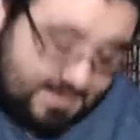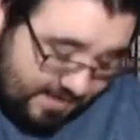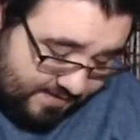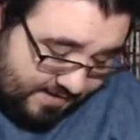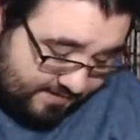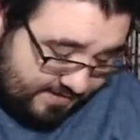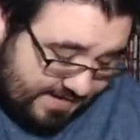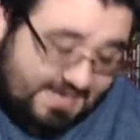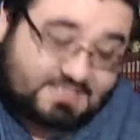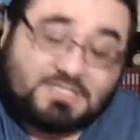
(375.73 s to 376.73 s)
And then the
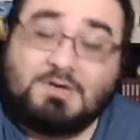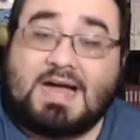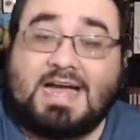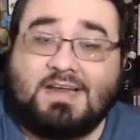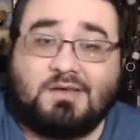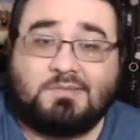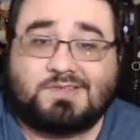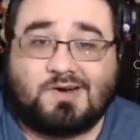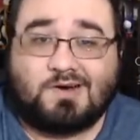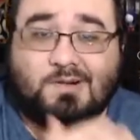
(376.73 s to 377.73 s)
last 2 items
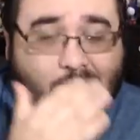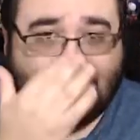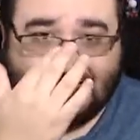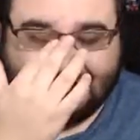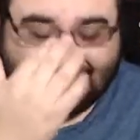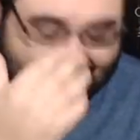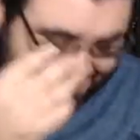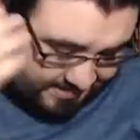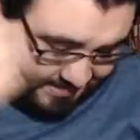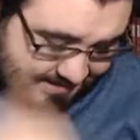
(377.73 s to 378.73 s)
are
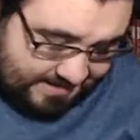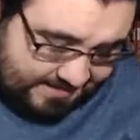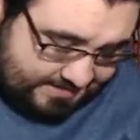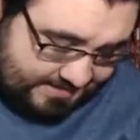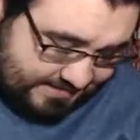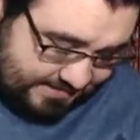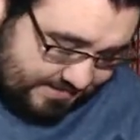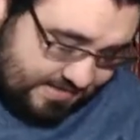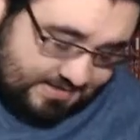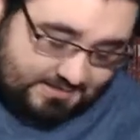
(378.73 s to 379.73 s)
mangas. And
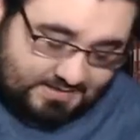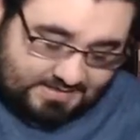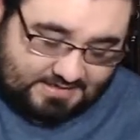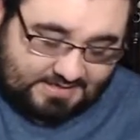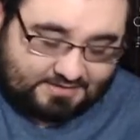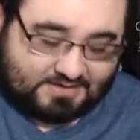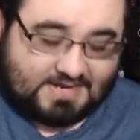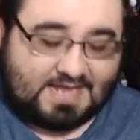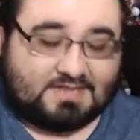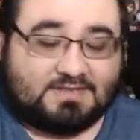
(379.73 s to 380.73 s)
you can either
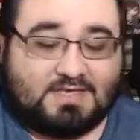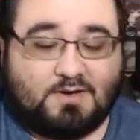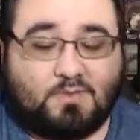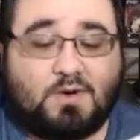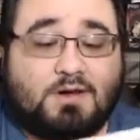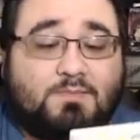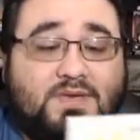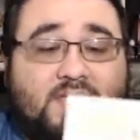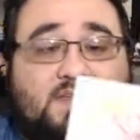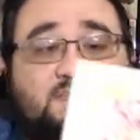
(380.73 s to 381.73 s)
get the One
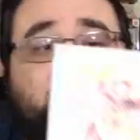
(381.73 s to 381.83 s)
Piece